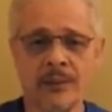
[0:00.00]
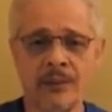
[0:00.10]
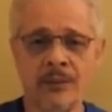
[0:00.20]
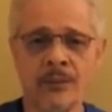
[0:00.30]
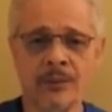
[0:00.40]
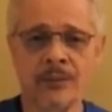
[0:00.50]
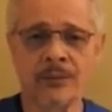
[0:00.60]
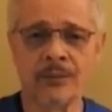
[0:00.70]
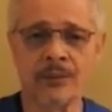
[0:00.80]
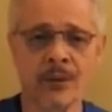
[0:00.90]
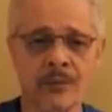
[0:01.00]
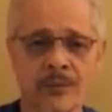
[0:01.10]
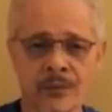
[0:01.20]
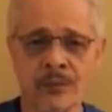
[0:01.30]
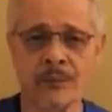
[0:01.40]
Union
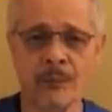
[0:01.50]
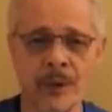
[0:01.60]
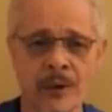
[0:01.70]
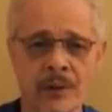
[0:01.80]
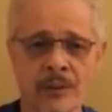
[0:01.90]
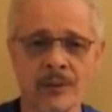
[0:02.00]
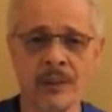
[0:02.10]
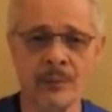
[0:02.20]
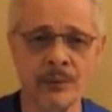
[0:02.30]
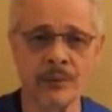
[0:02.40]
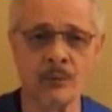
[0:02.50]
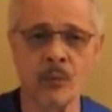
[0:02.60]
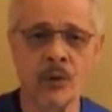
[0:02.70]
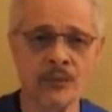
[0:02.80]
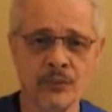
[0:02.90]
Services of America Limited
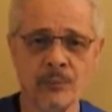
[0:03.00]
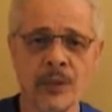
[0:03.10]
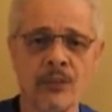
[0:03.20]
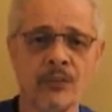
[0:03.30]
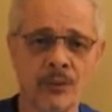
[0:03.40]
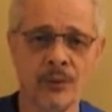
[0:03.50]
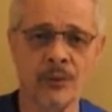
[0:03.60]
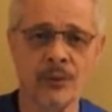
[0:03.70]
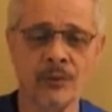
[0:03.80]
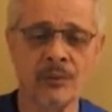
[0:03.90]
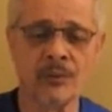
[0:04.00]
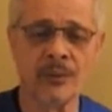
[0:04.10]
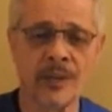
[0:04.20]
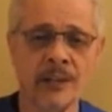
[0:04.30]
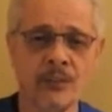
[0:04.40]
wants to make sure
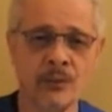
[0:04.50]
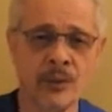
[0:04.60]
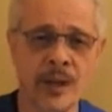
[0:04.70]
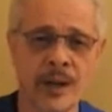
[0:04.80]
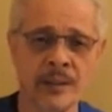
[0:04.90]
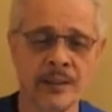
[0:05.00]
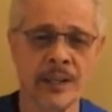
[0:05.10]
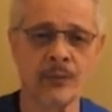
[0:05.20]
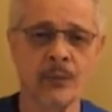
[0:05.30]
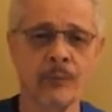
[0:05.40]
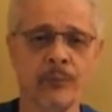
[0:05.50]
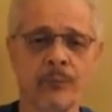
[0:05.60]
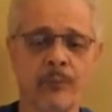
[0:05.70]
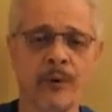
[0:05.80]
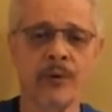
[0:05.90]
that you can, and that's what
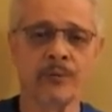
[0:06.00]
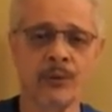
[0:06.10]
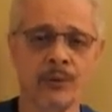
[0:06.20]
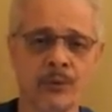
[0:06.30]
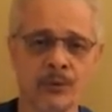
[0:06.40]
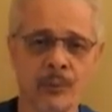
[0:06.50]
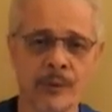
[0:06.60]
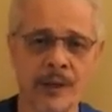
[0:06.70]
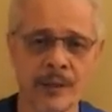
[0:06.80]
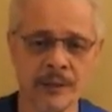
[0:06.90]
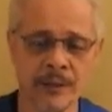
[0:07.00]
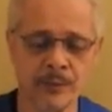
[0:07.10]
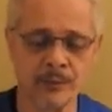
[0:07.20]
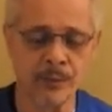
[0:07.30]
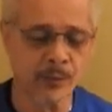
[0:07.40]
part of your dues will be
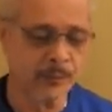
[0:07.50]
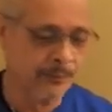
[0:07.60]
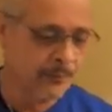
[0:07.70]
allocated for.